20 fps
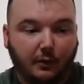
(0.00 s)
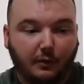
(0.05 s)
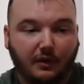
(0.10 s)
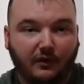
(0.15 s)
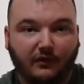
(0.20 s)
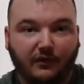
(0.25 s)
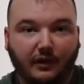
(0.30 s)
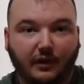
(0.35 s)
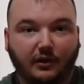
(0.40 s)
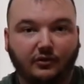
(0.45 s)

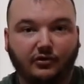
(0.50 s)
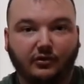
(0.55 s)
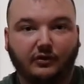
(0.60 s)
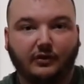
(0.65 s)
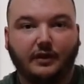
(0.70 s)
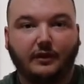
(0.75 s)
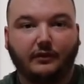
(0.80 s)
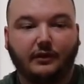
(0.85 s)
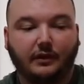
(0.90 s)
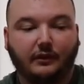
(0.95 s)
We feel it
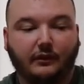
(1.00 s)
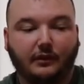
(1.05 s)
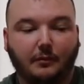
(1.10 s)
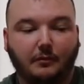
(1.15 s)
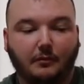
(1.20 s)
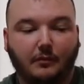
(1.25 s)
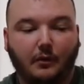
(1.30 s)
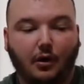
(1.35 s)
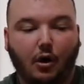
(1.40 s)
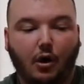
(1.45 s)
just gives it
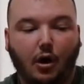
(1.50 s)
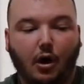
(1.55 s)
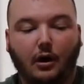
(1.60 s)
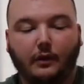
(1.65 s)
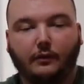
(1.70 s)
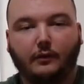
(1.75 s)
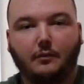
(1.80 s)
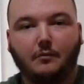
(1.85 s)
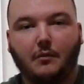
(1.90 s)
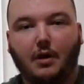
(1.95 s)
some
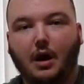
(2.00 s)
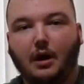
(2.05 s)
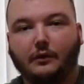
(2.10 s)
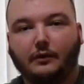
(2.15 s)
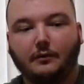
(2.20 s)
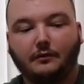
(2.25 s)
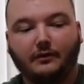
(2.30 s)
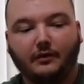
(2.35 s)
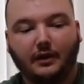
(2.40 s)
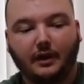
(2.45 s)
awesome
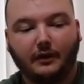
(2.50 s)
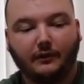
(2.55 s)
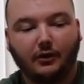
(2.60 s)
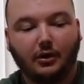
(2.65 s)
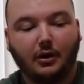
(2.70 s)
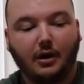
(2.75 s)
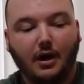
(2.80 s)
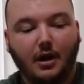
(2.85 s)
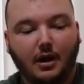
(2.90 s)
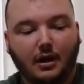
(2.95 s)

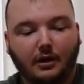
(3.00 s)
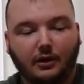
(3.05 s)
flavor.